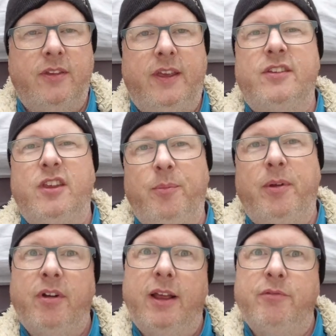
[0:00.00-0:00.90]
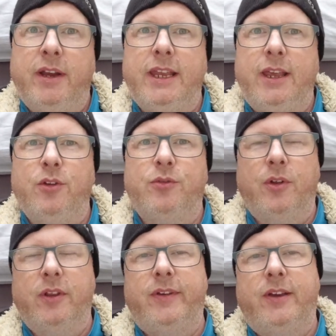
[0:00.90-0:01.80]
things that would be really
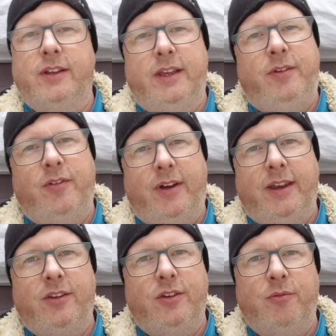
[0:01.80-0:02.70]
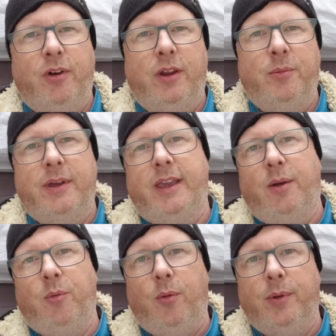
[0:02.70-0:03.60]
useful if you could leave your van engine running while you
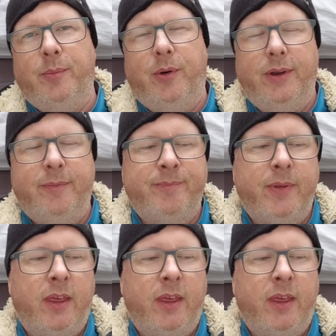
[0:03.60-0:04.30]
get warm in the morning.